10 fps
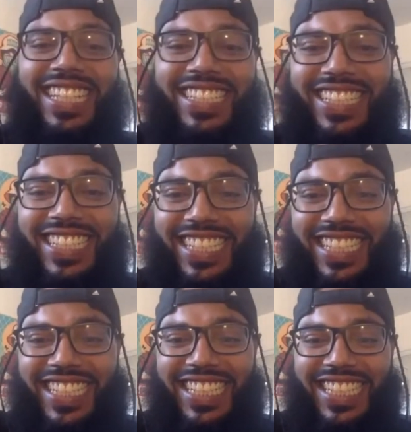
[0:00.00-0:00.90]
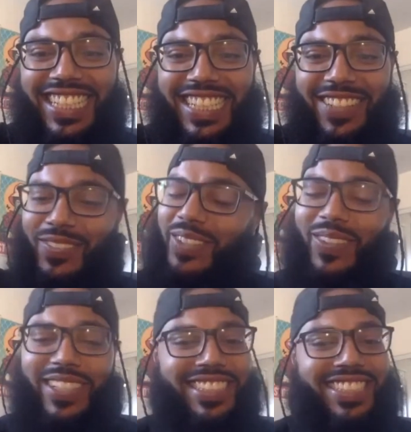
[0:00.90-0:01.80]
want the schools, we just
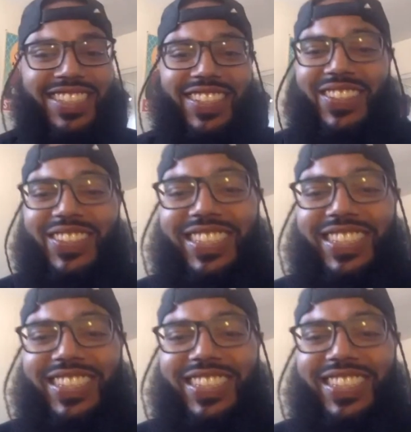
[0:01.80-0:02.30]
don't want police in